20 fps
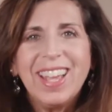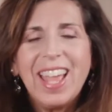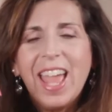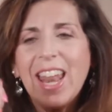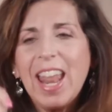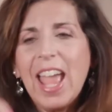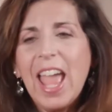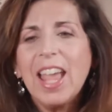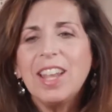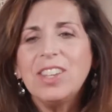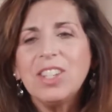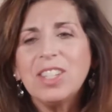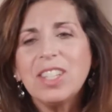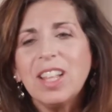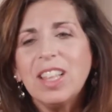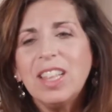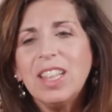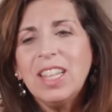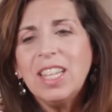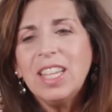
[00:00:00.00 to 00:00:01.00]
And it had just
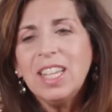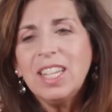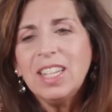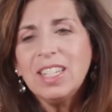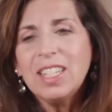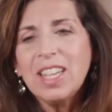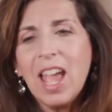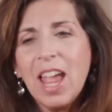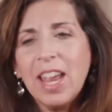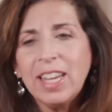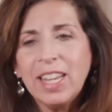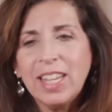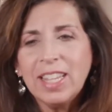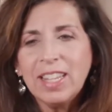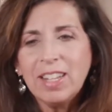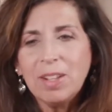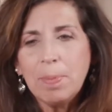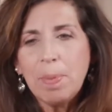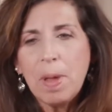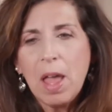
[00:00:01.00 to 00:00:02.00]
a little tiny
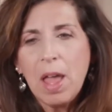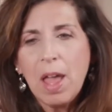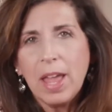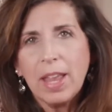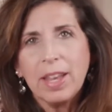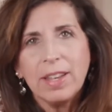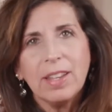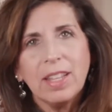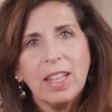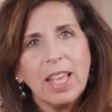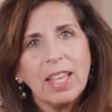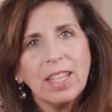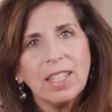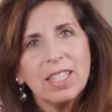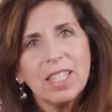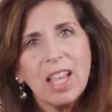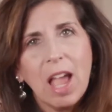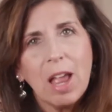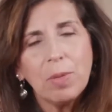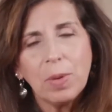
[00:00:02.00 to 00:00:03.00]
little pond, like a
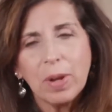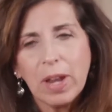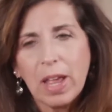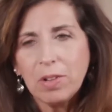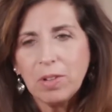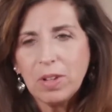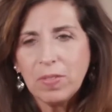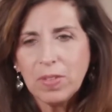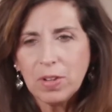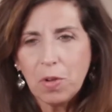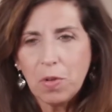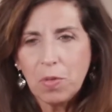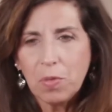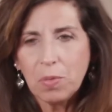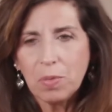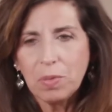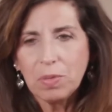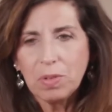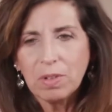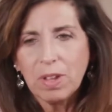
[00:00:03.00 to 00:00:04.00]
side one. I don't even
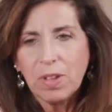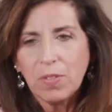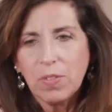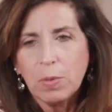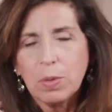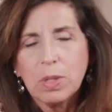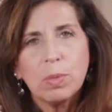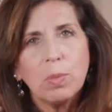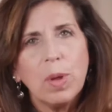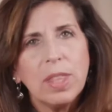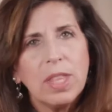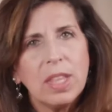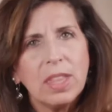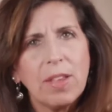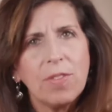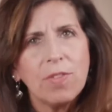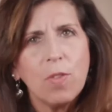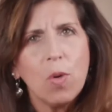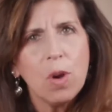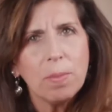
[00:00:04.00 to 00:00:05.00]
know if it was one that
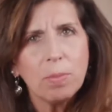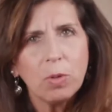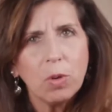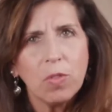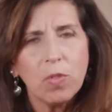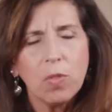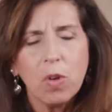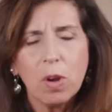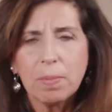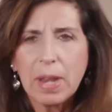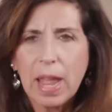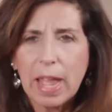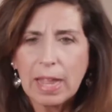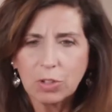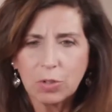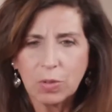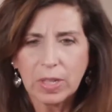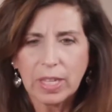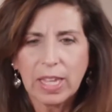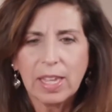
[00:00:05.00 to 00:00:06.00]
they formed or it formed
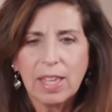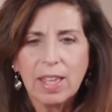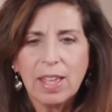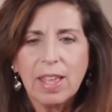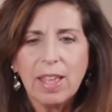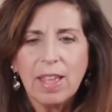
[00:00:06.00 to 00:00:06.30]
naturally.